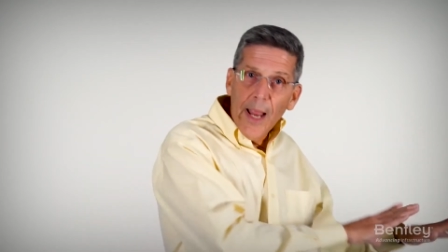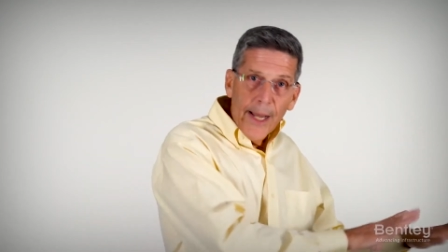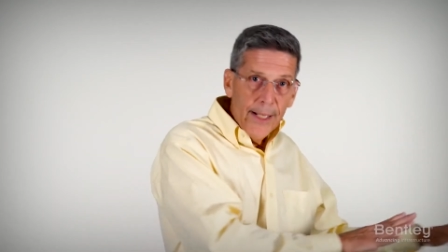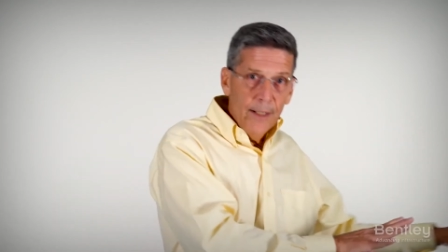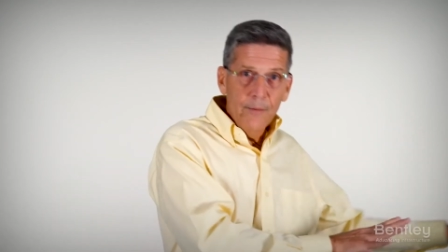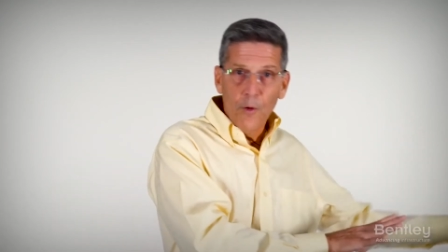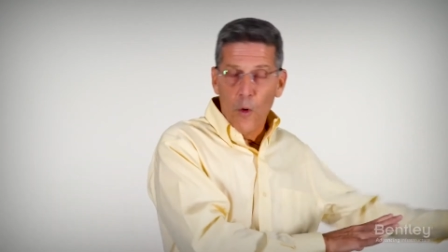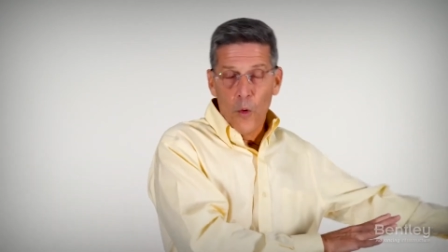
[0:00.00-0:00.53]

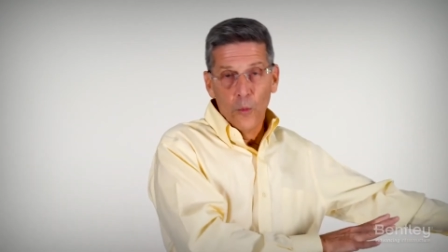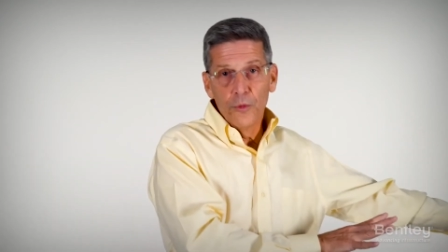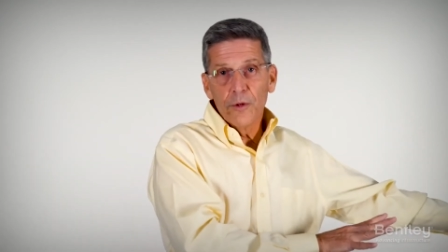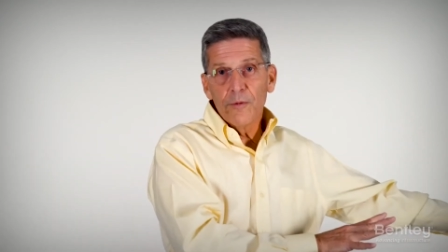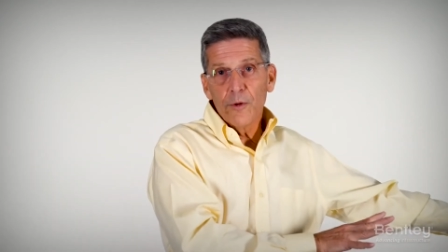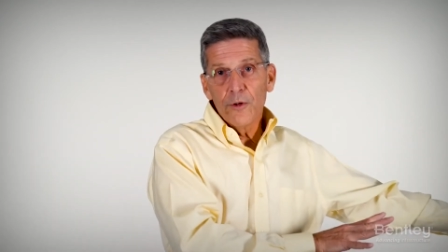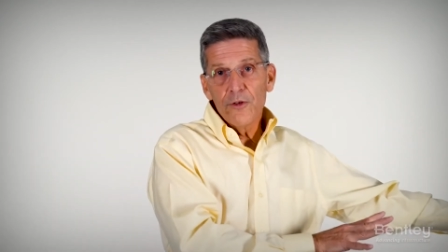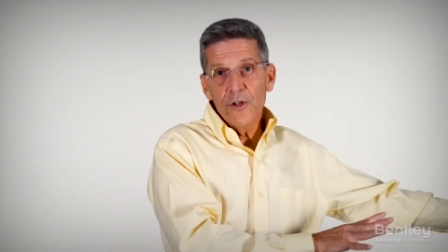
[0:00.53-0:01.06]
any older
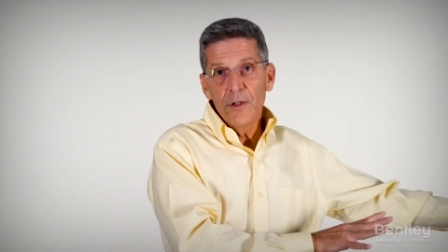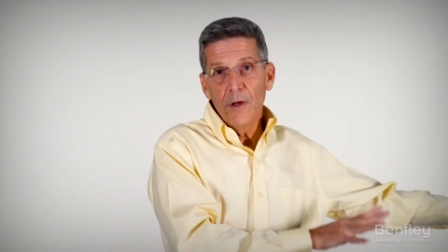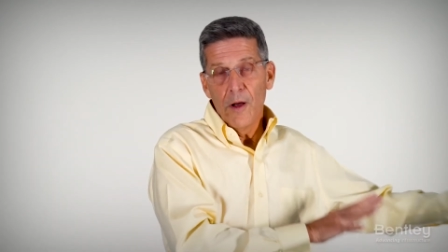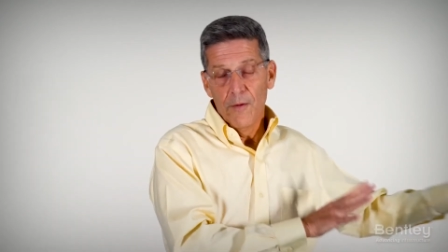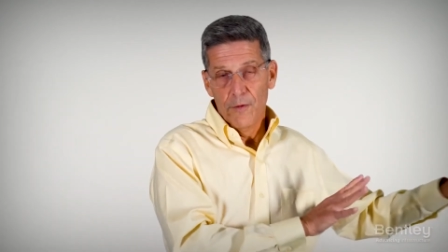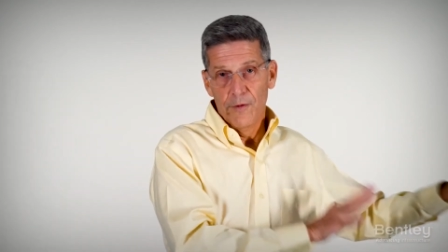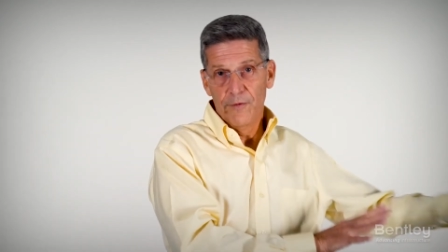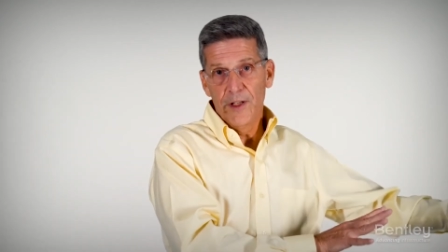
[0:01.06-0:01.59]
version
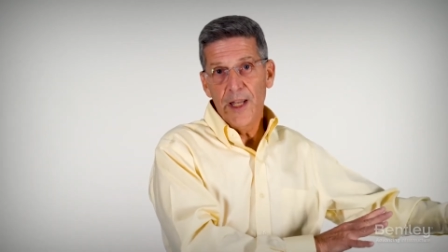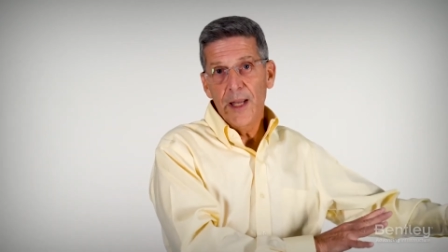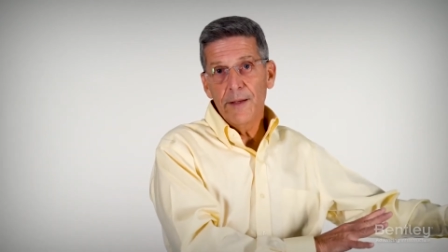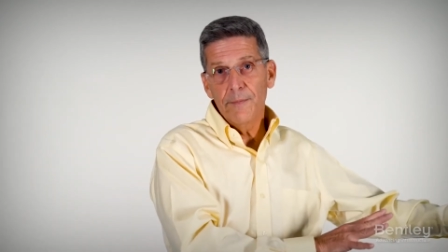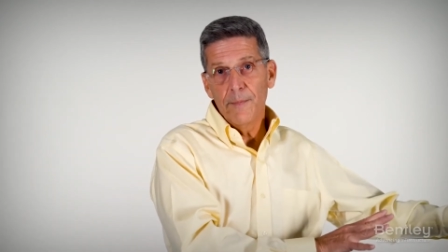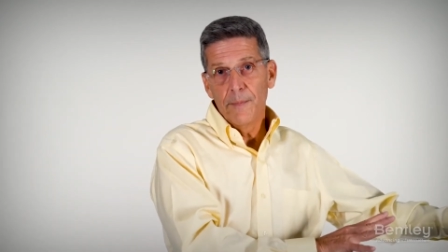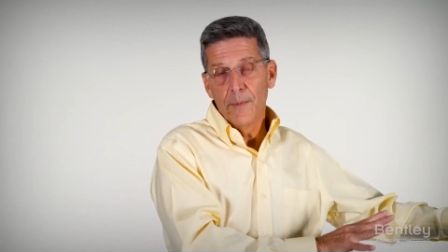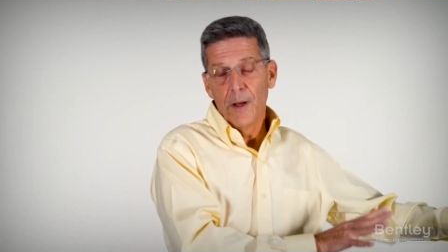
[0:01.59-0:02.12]
of the
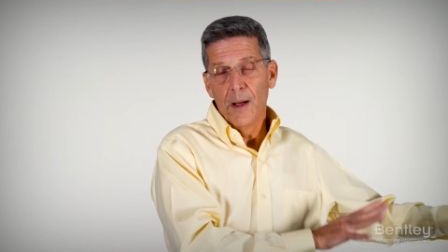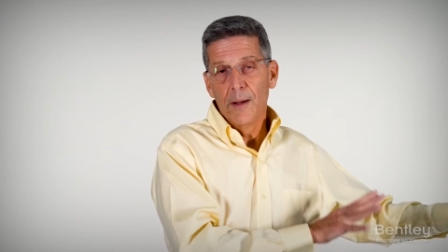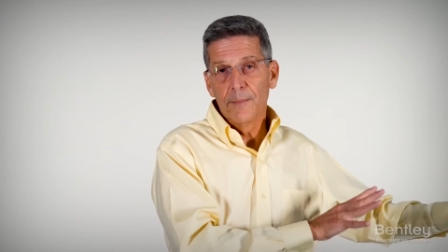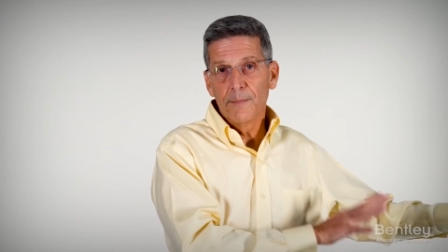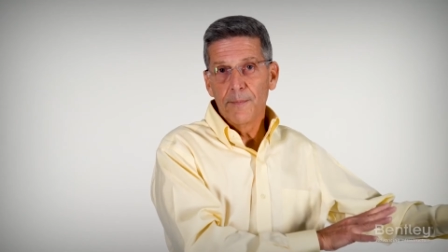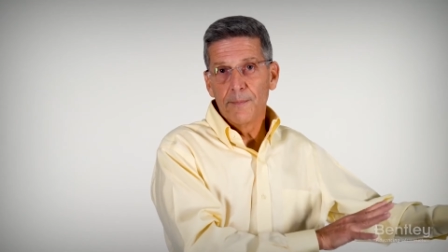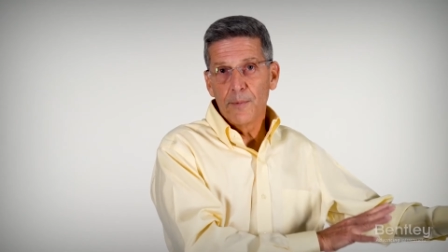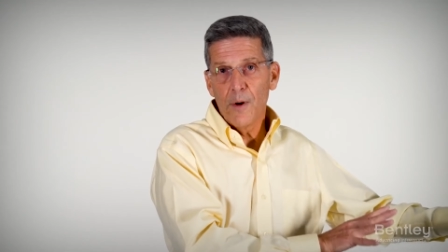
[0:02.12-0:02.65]
V8
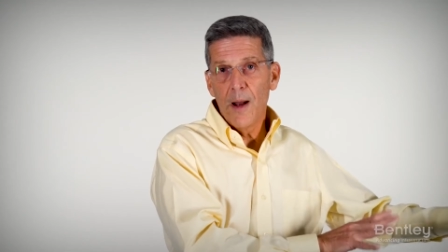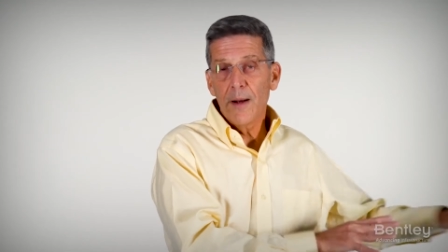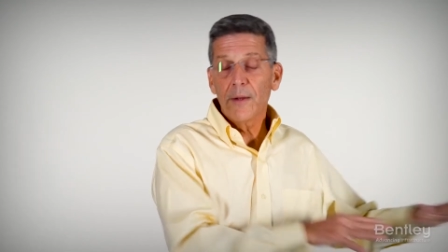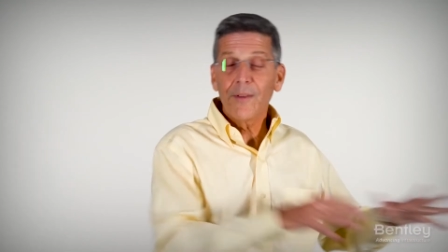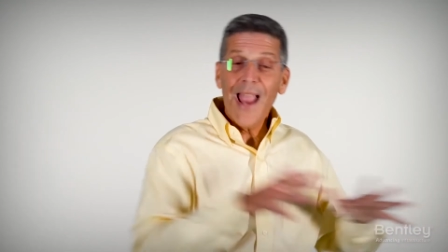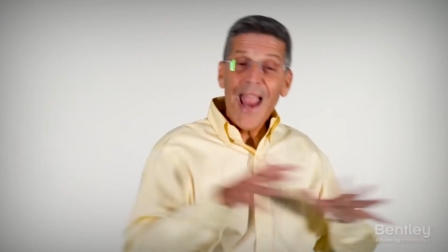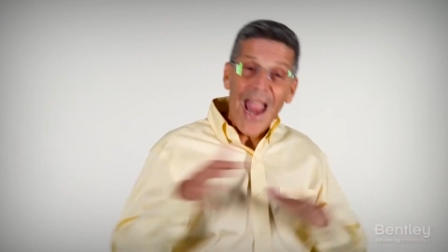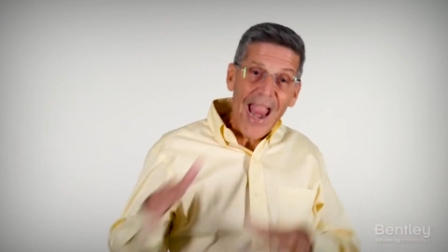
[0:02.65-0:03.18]

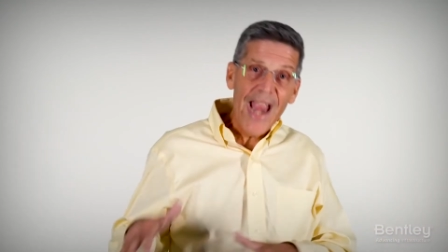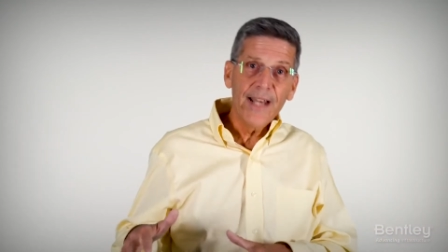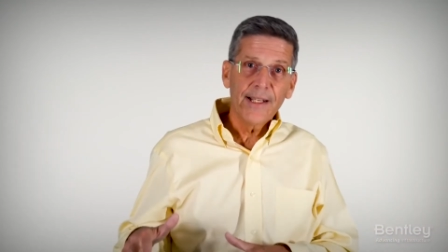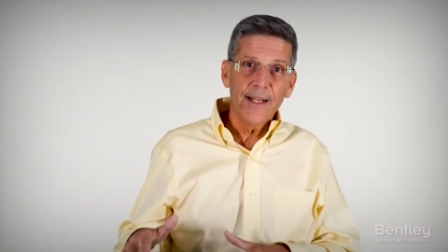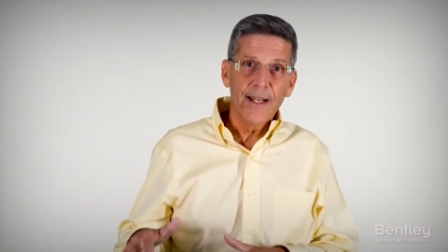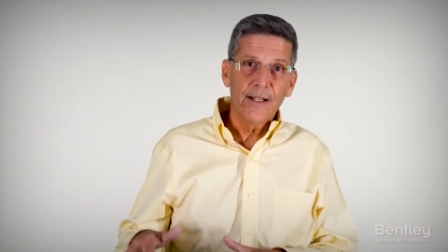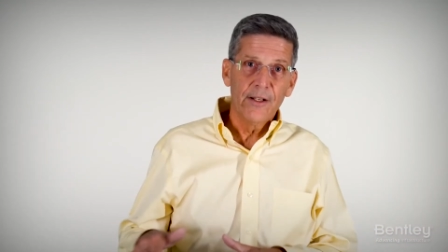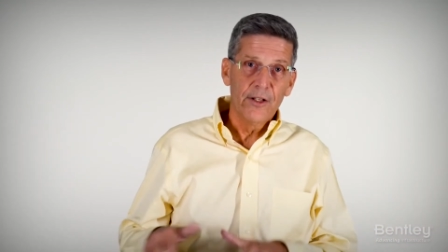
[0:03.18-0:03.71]
products and
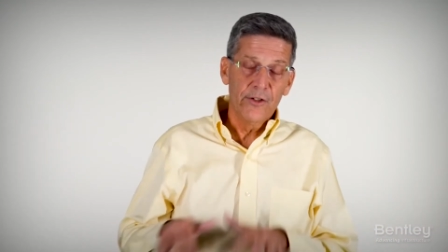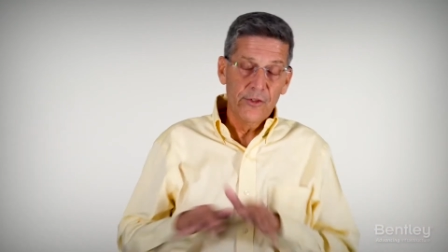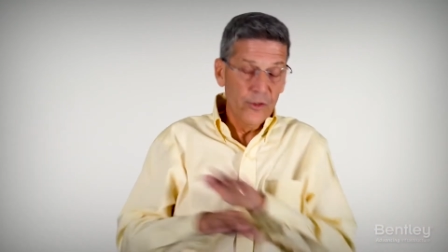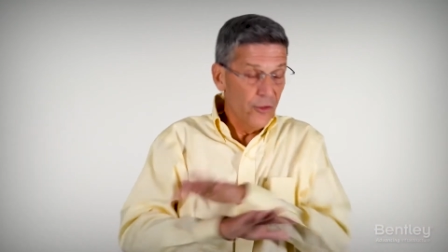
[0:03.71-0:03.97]
Connect Edition.